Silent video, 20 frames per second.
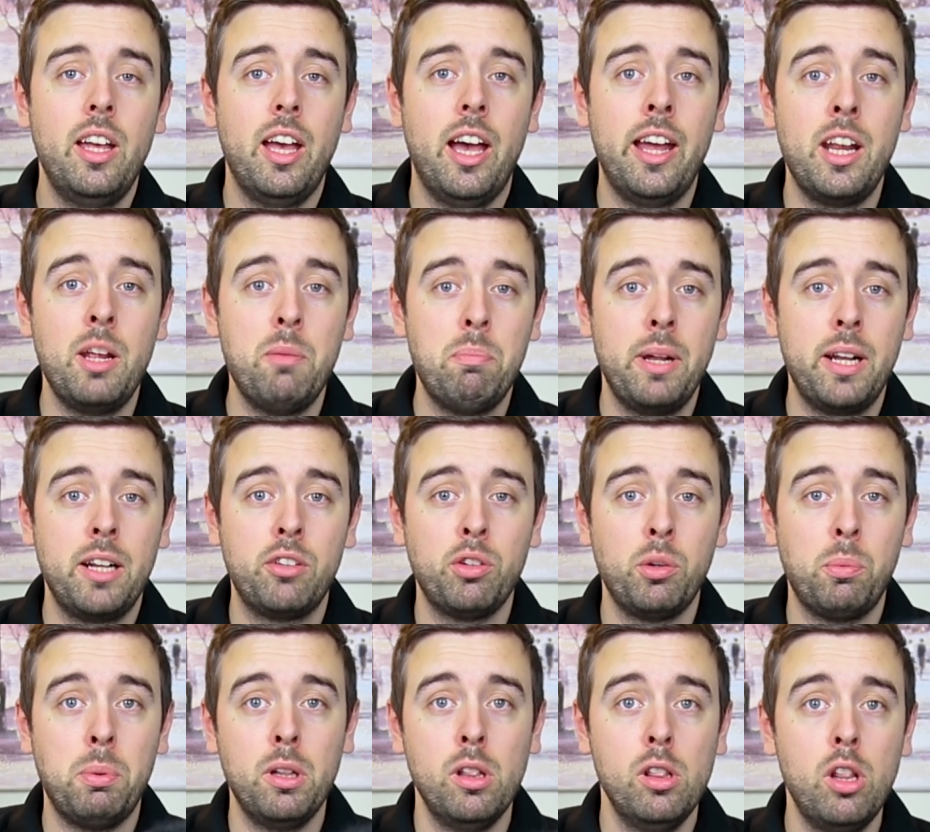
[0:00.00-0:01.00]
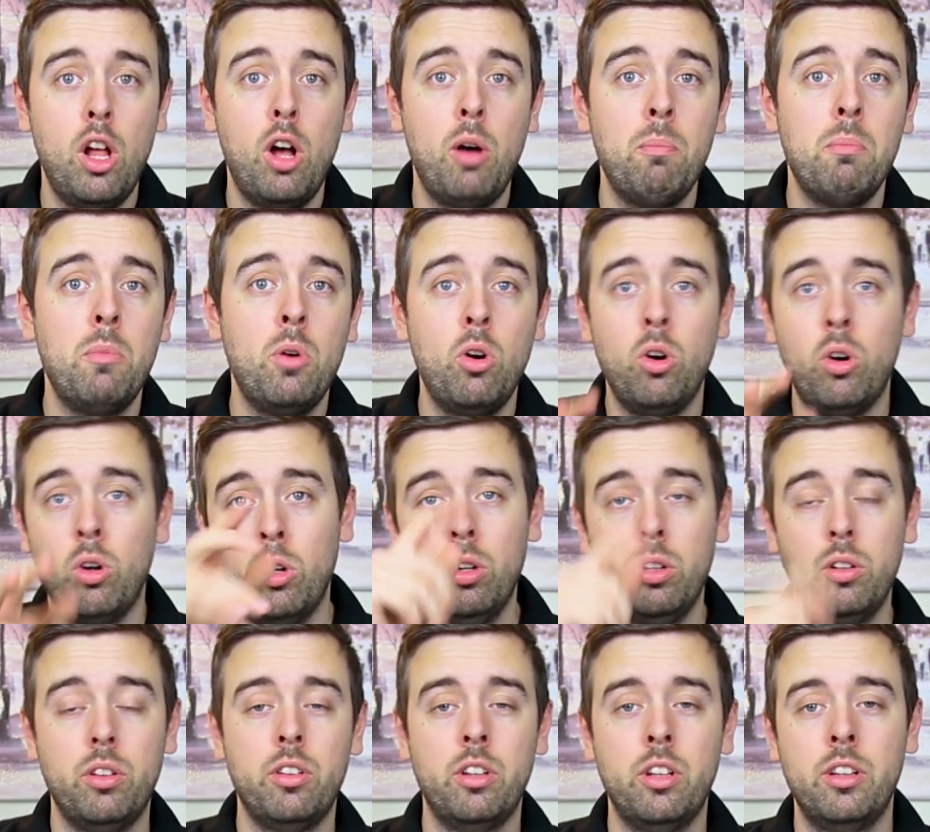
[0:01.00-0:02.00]
and it picks up a lot
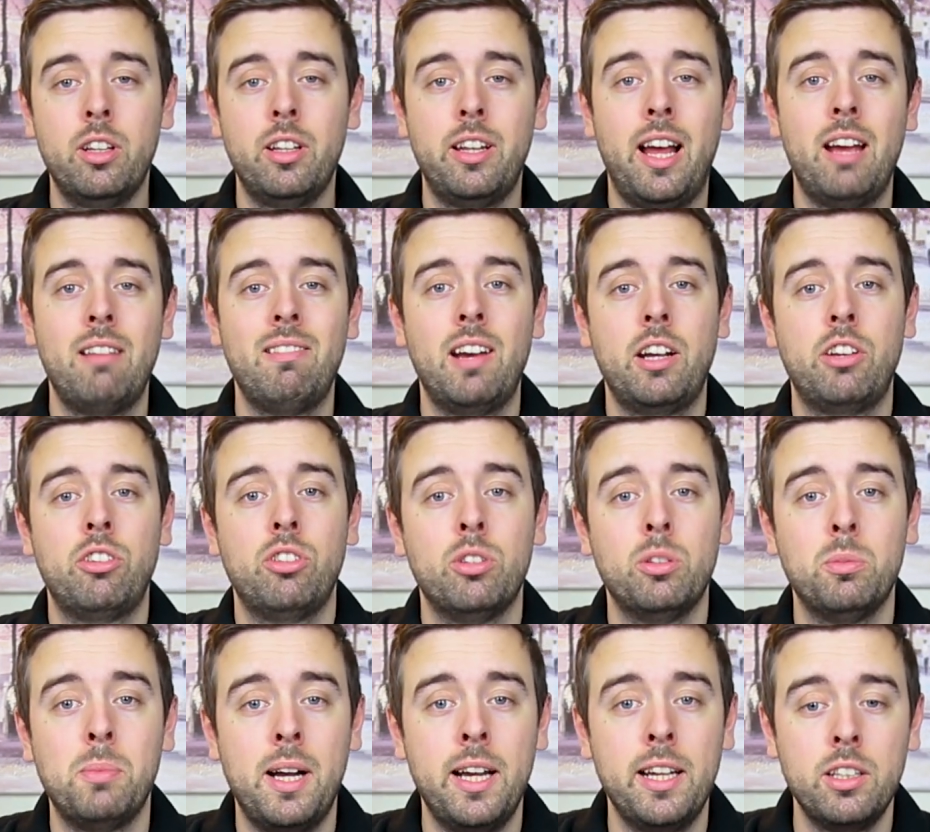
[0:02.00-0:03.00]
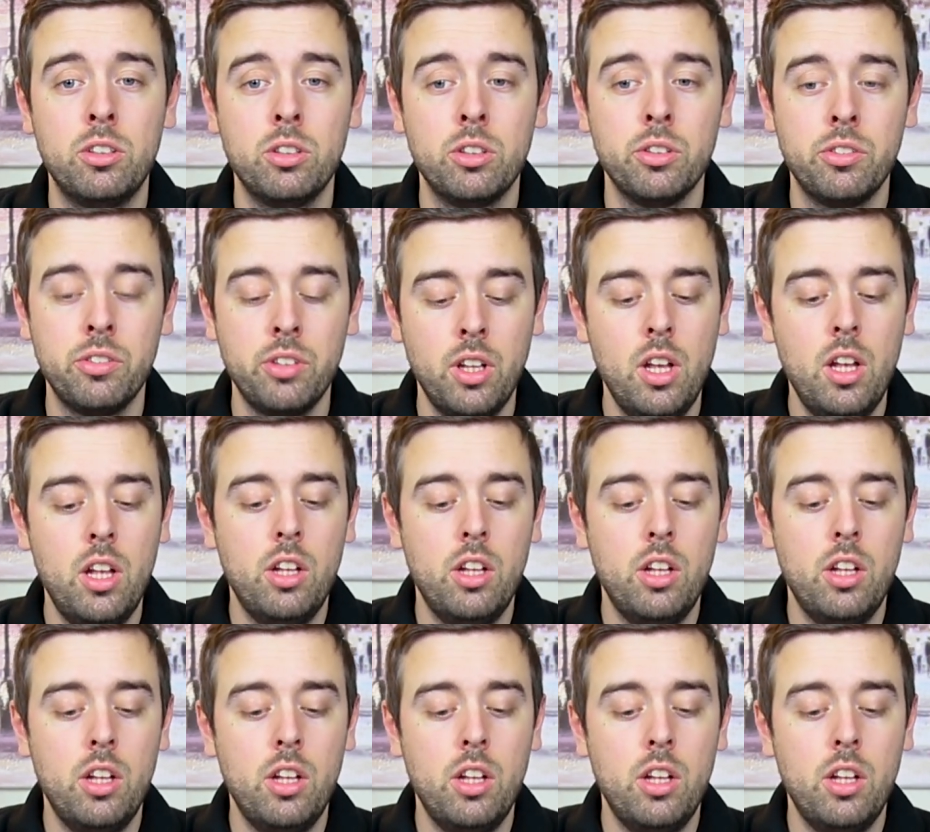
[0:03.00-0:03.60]
more than the directional mic does.